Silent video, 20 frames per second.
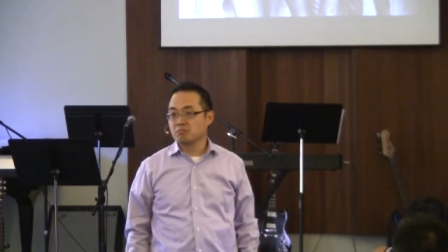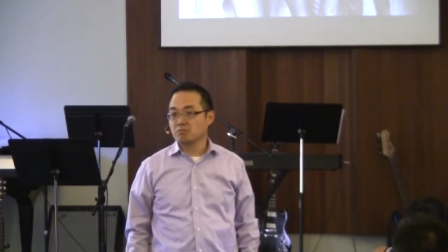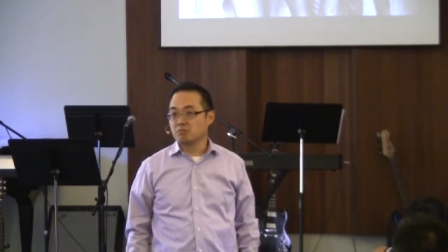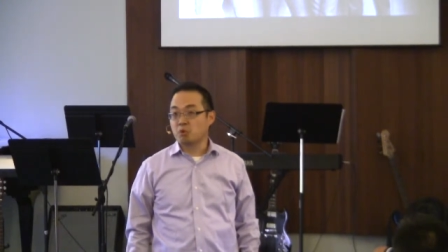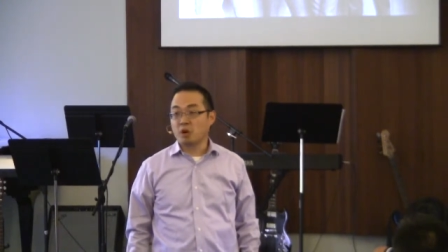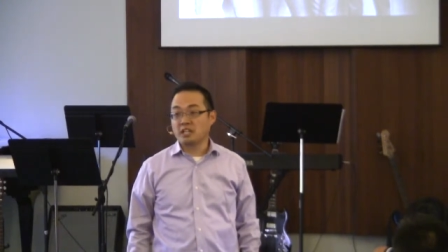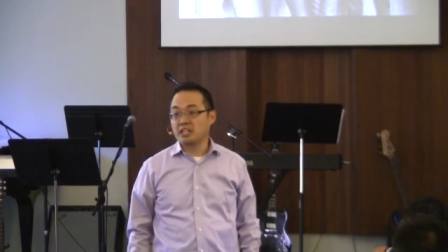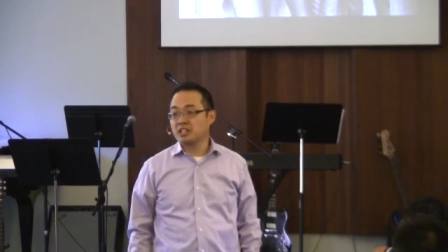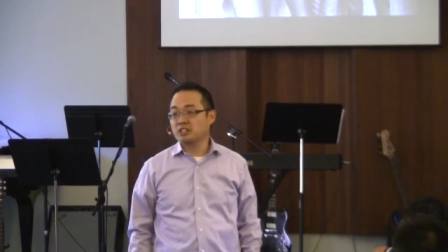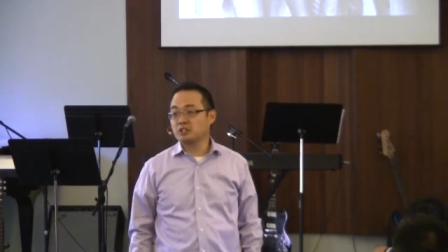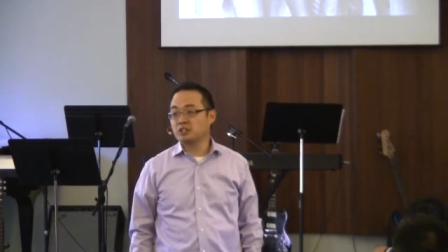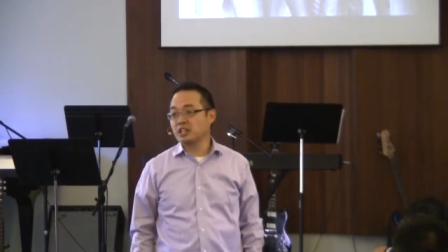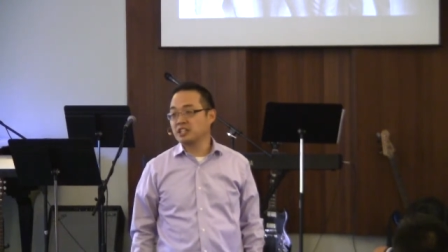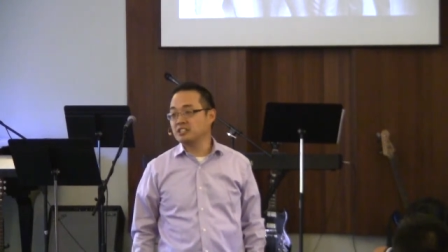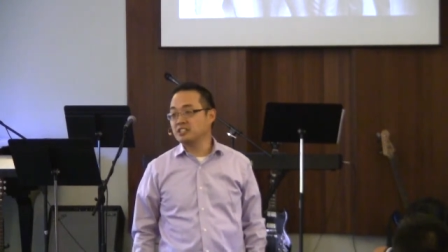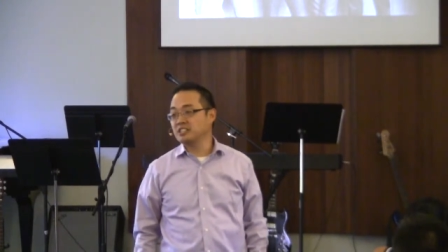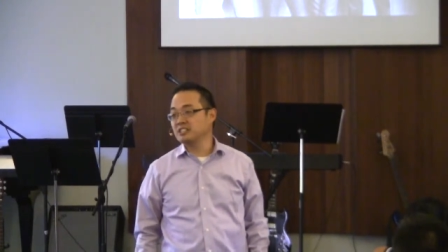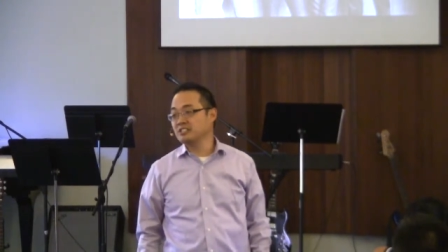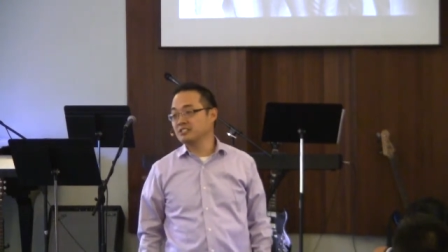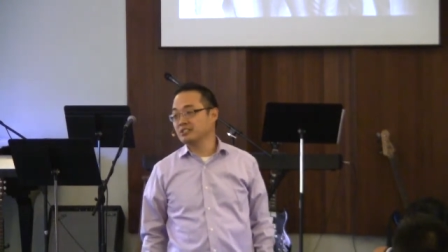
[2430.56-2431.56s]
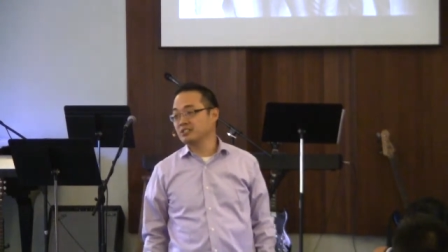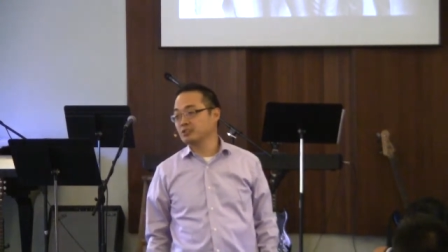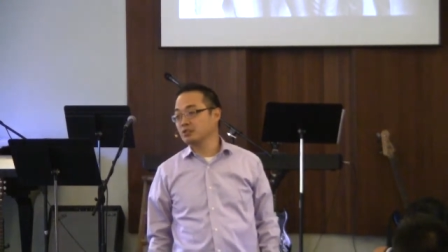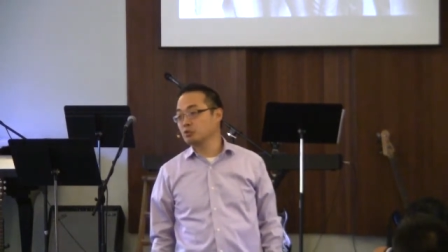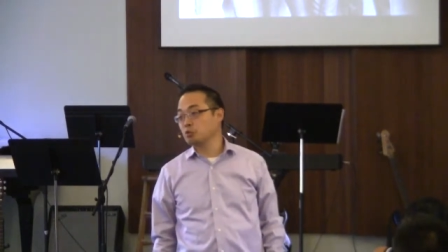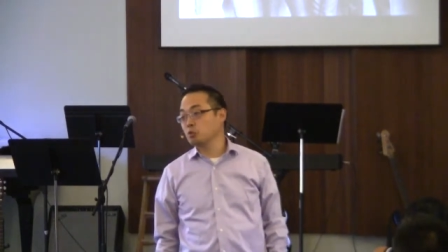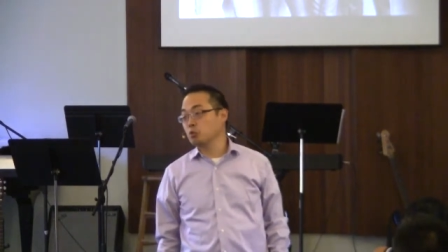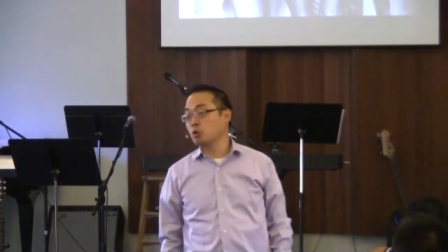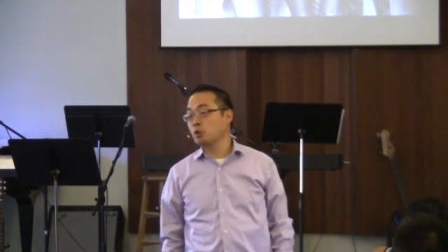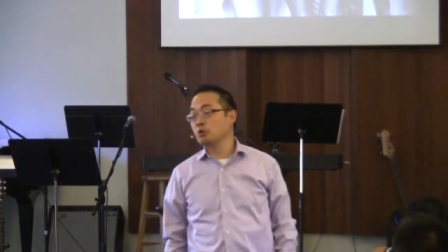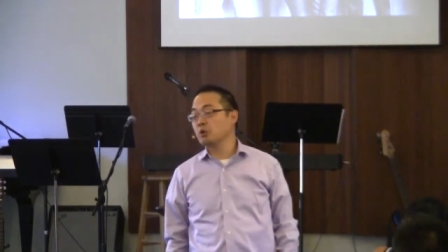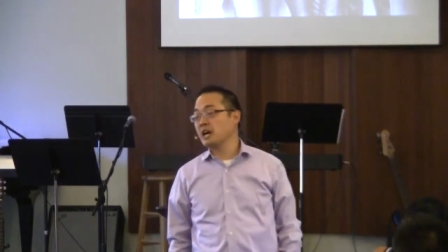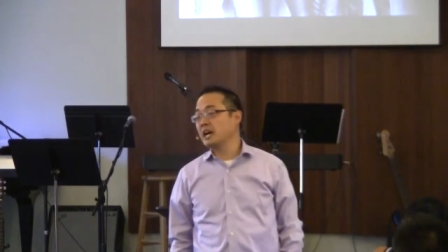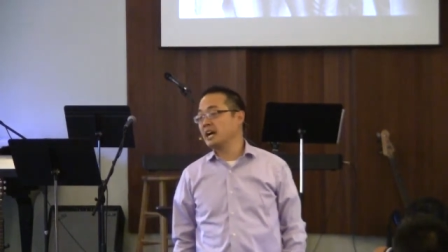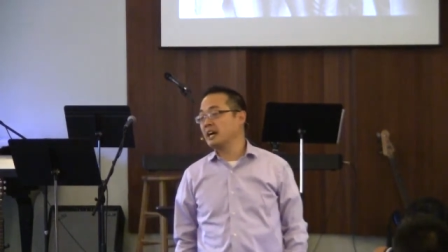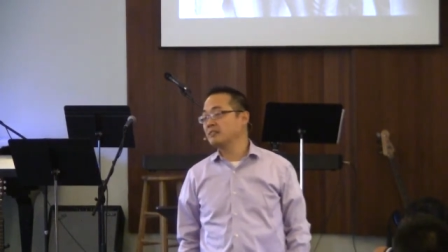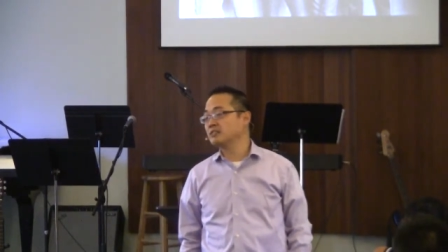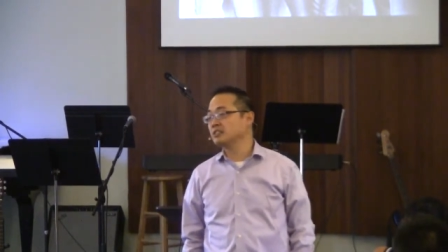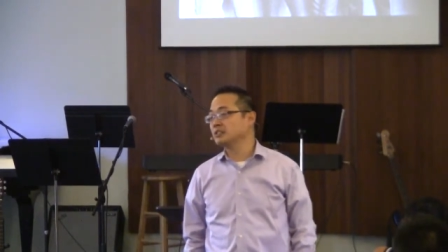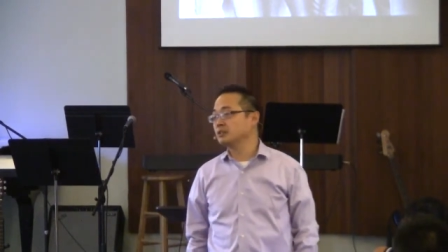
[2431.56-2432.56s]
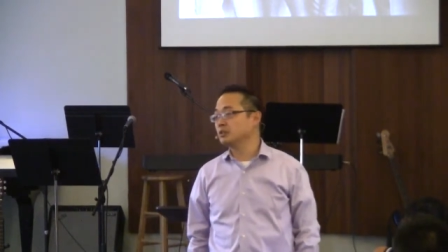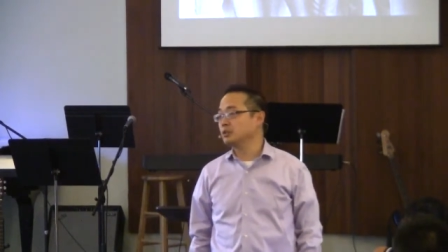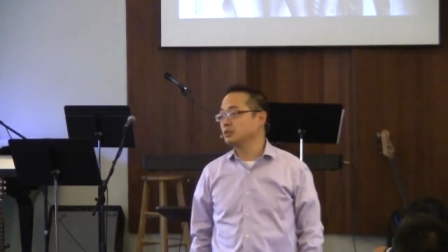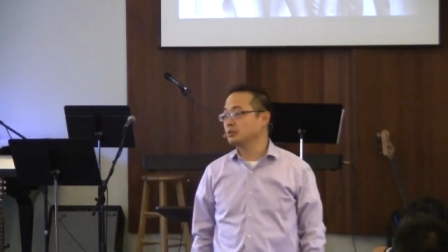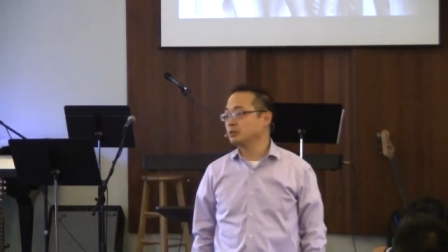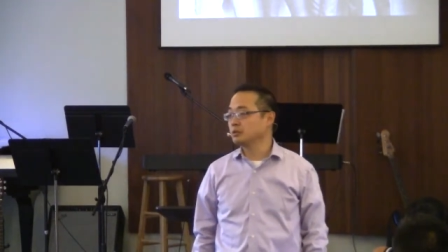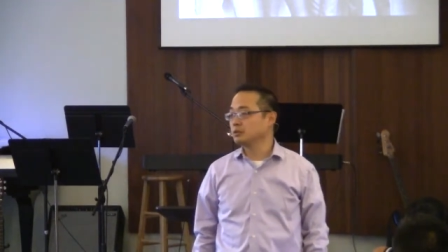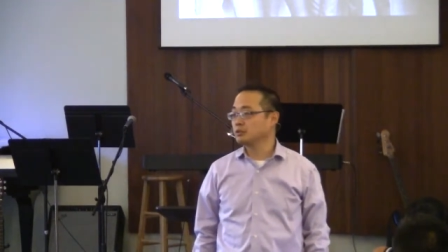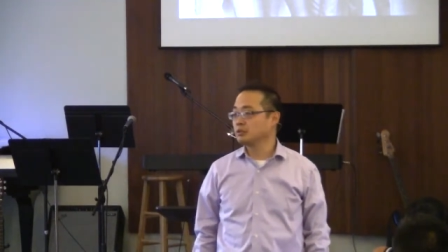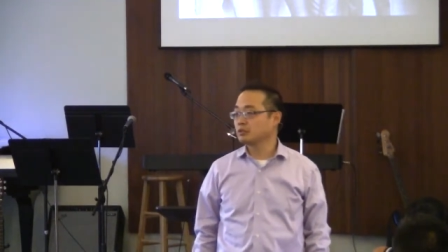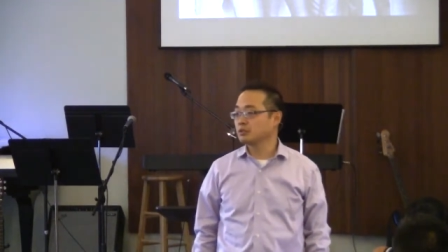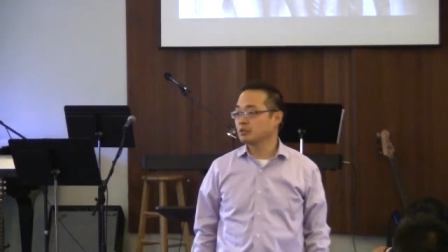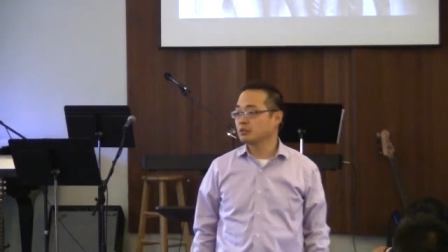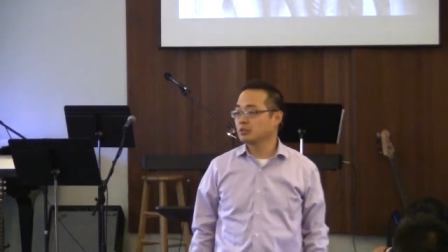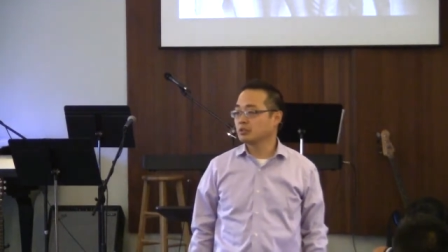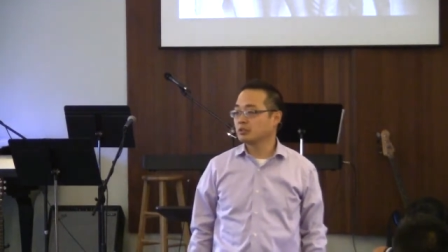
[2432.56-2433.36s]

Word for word: Why not try Jesus? What do I have to lose?